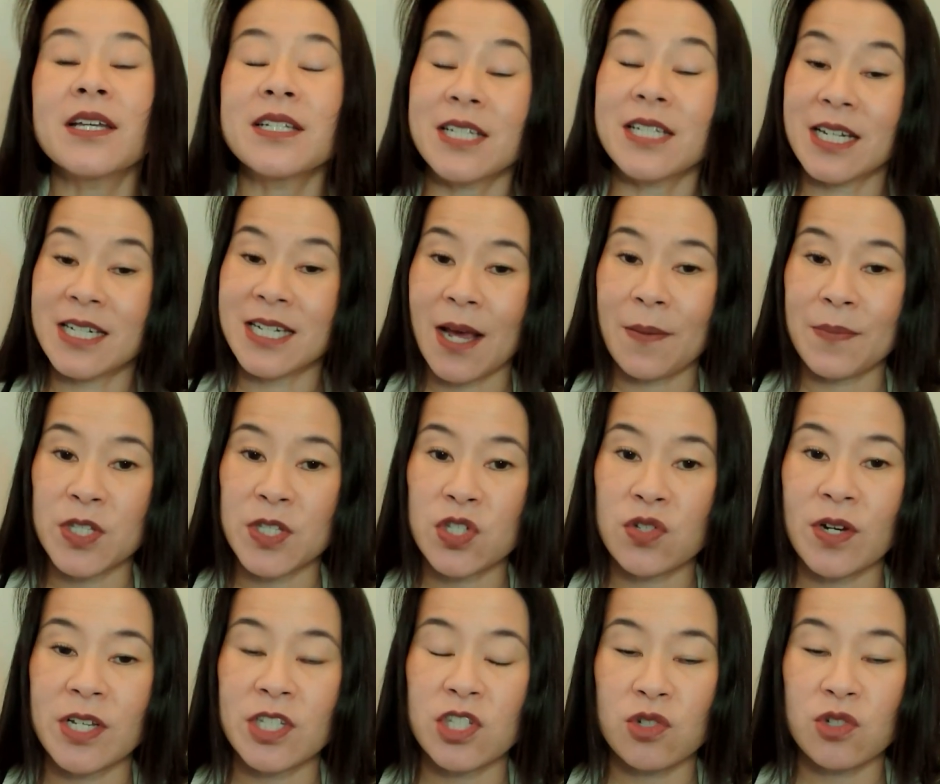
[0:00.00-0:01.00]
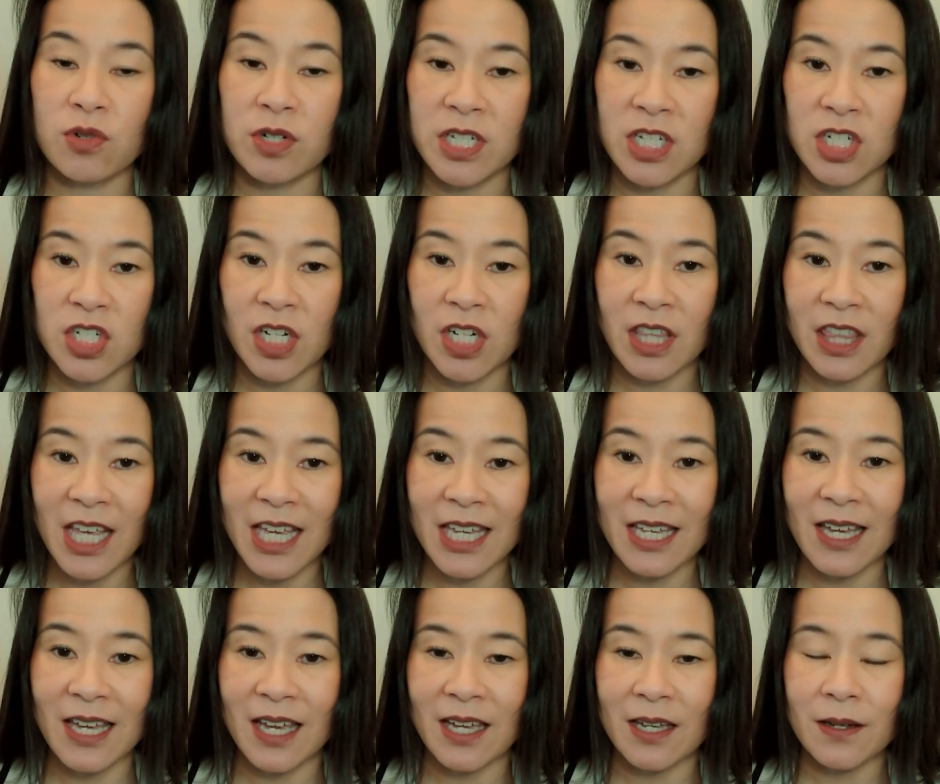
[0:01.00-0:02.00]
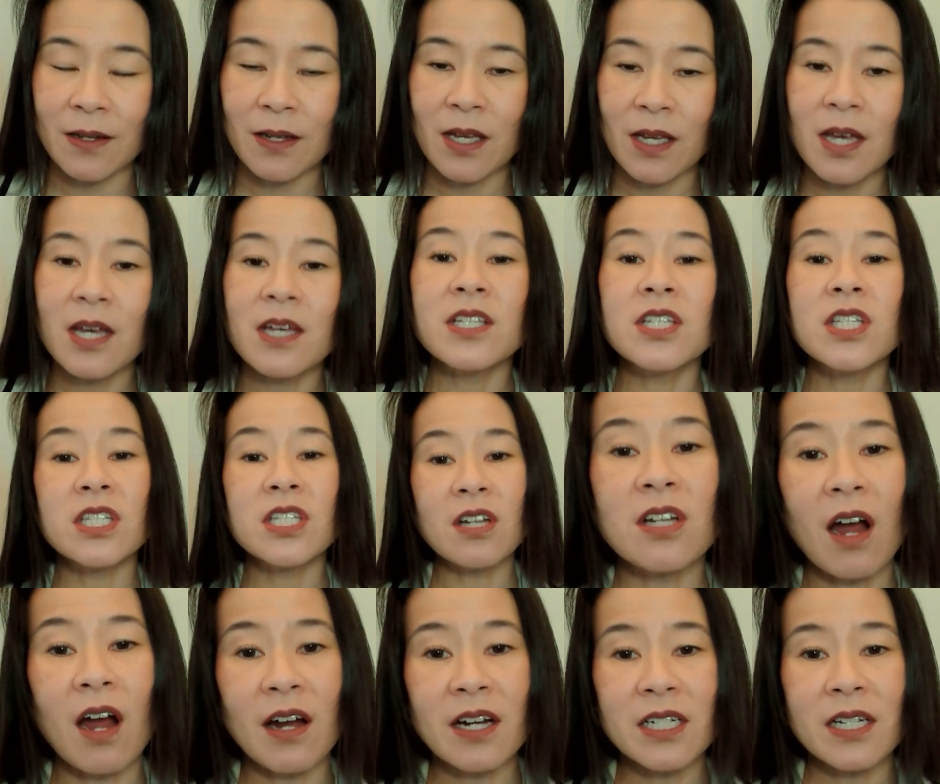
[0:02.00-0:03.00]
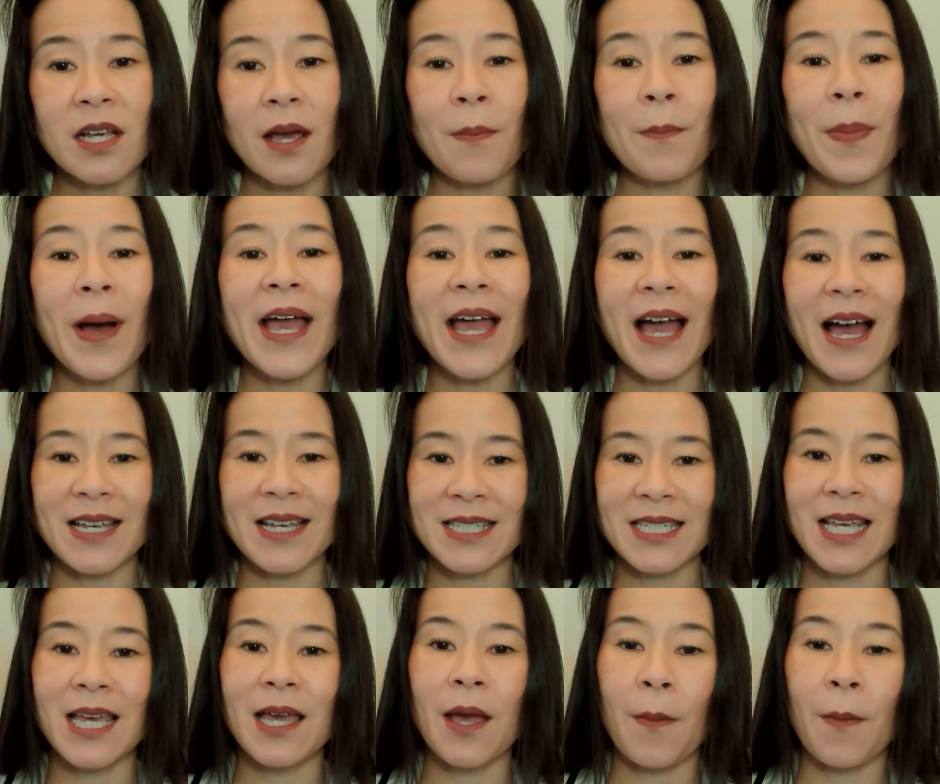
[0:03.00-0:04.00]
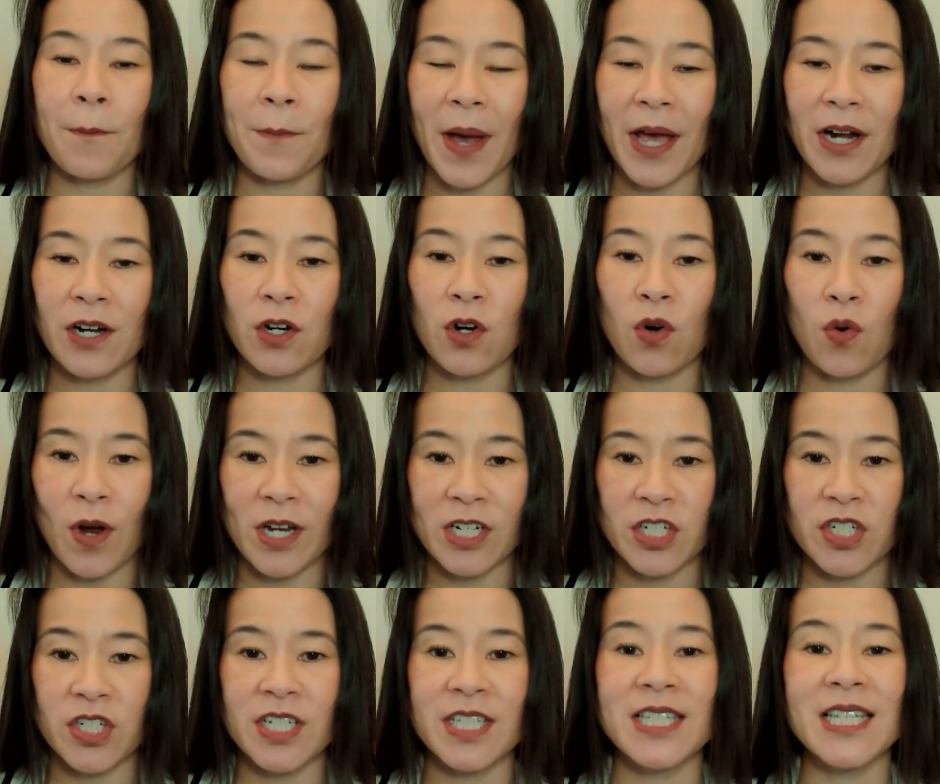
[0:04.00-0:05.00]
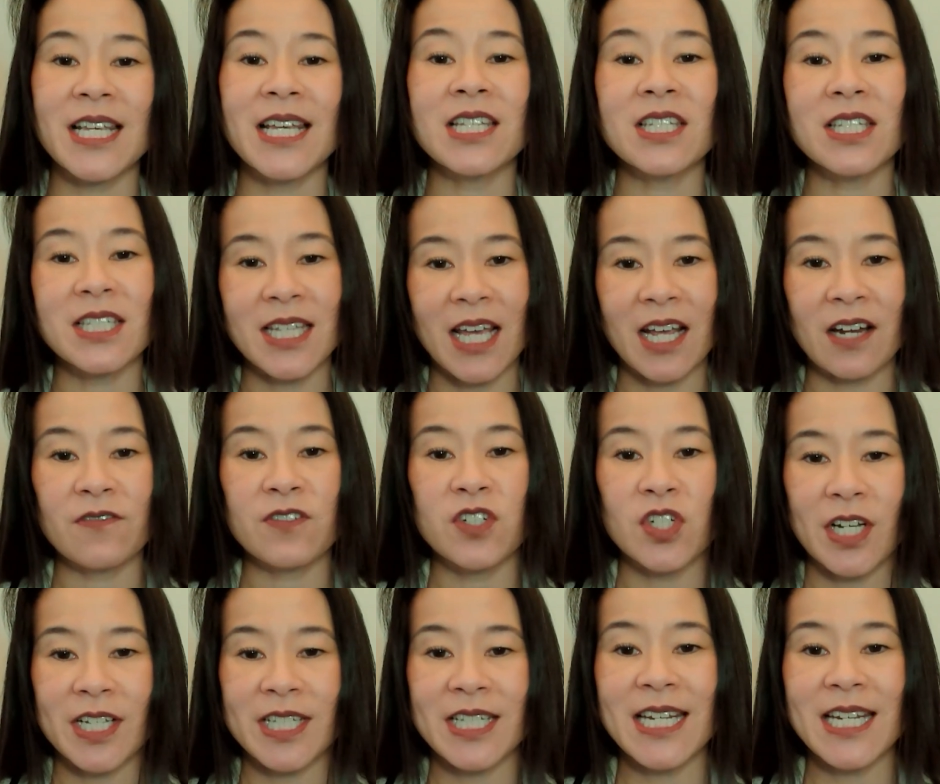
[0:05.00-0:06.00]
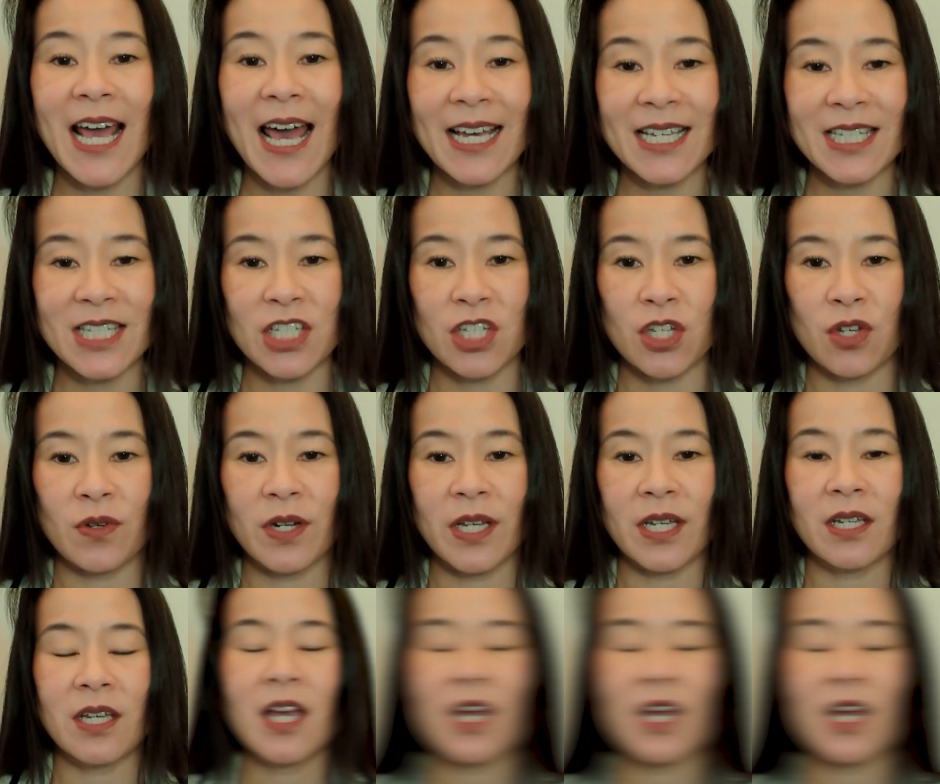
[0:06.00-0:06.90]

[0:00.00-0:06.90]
To demonstrate strategic thinking, start by asking better questions instead of just executing.